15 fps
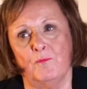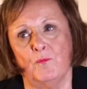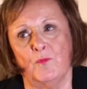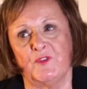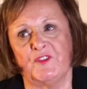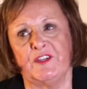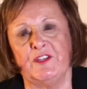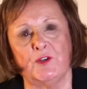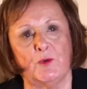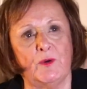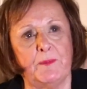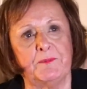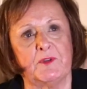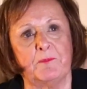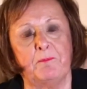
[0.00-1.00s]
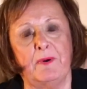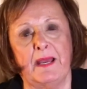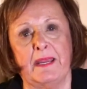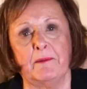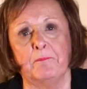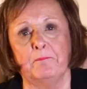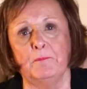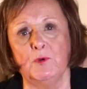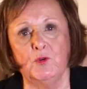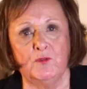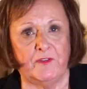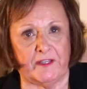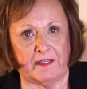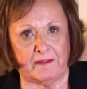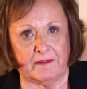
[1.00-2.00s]
was interrupted by
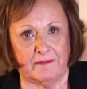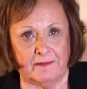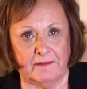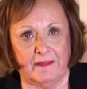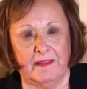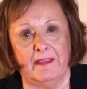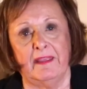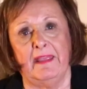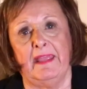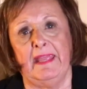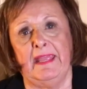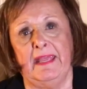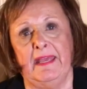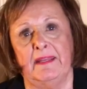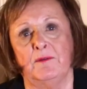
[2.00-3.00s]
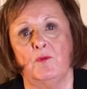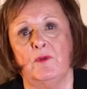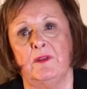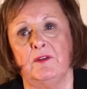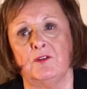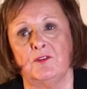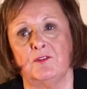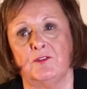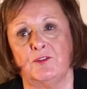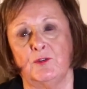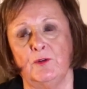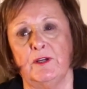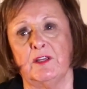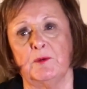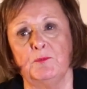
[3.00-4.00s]
moving. And
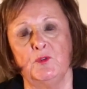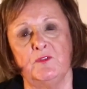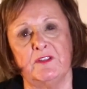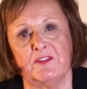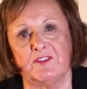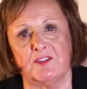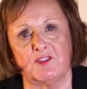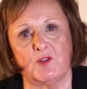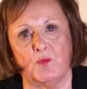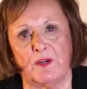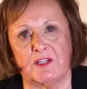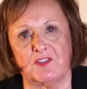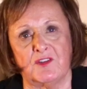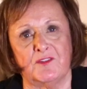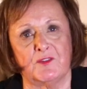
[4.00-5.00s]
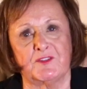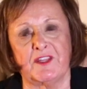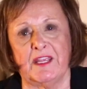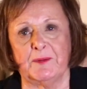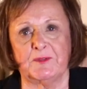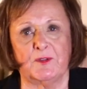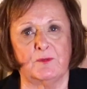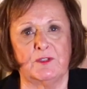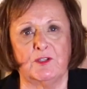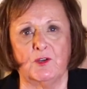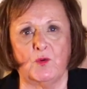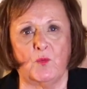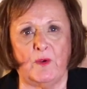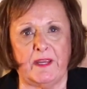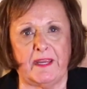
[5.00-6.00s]
during a moving situation, there's absolutely
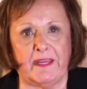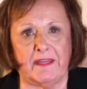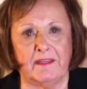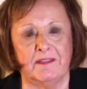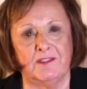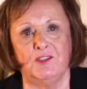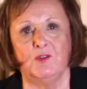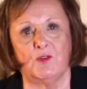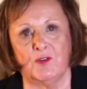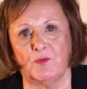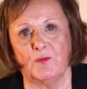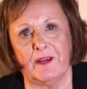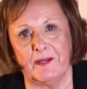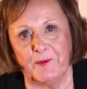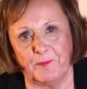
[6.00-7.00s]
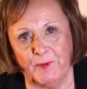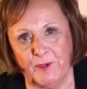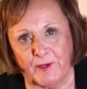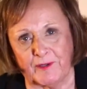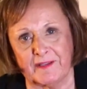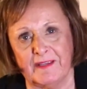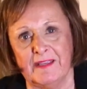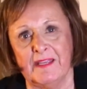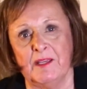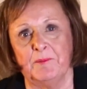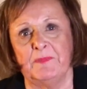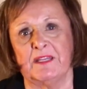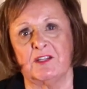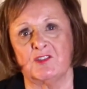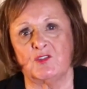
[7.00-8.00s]
no way you can write a book,
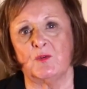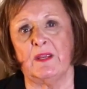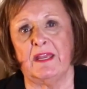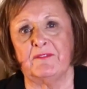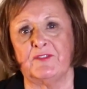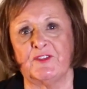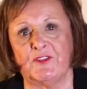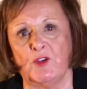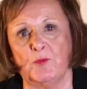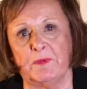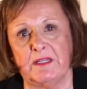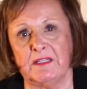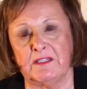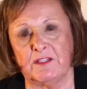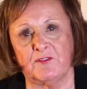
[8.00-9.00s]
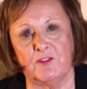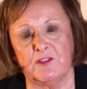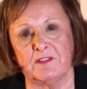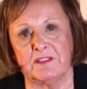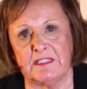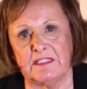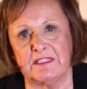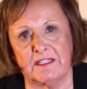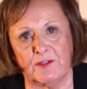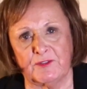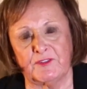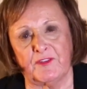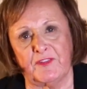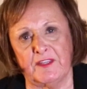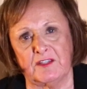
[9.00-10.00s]
because you have so many different
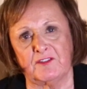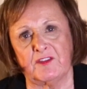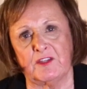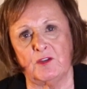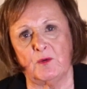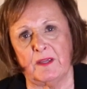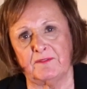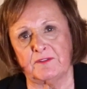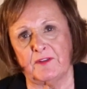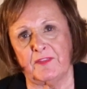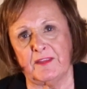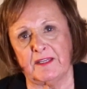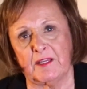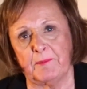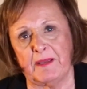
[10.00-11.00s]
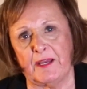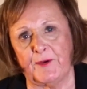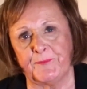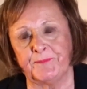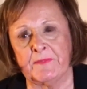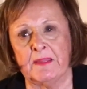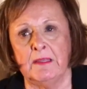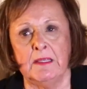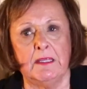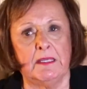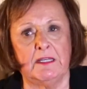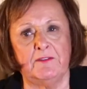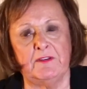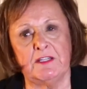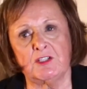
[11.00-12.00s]
details and things that you have to think about.
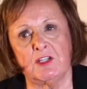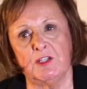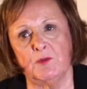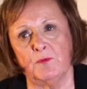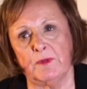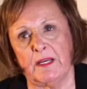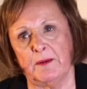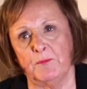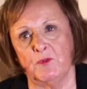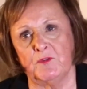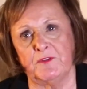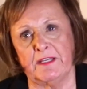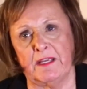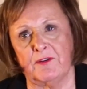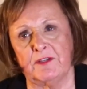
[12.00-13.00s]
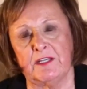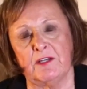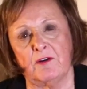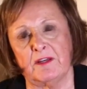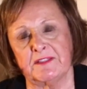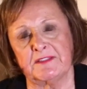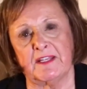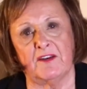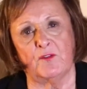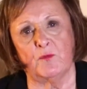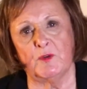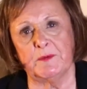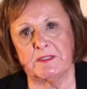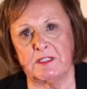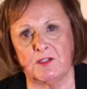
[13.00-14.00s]
And eventually, when I moved down here outside of
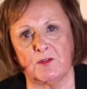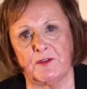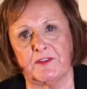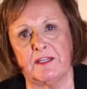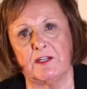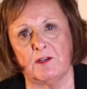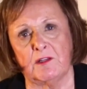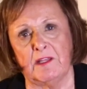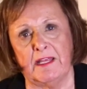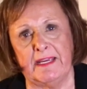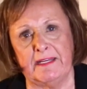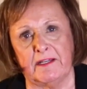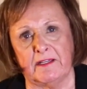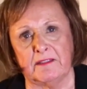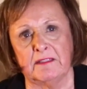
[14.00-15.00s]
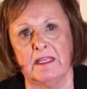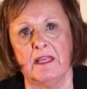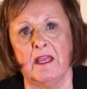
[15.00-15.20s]
Wilmington, North Carolina,